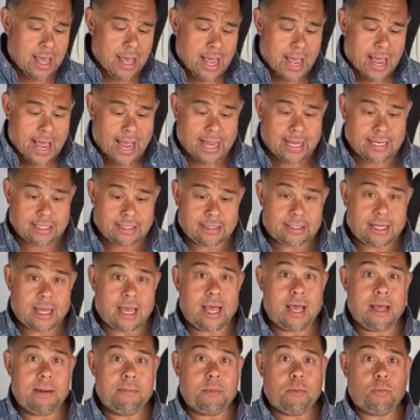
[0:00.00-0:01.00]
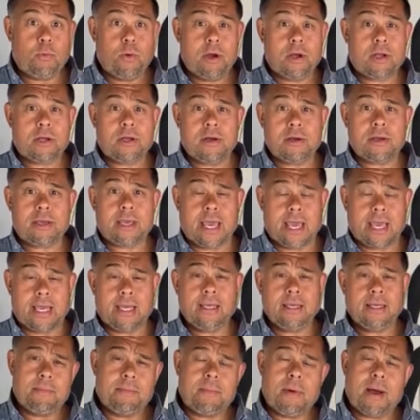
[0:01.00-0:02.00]
and we're cooking
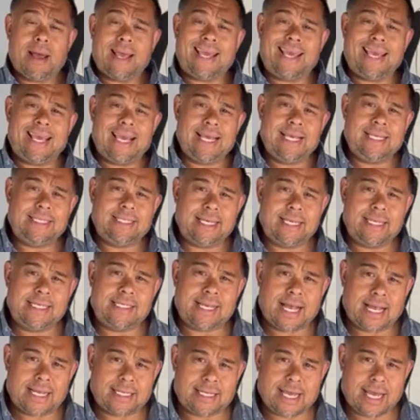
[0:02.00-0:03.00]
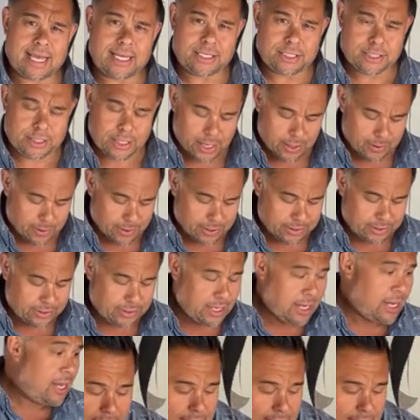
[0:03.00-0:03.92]
my easy satay skewers.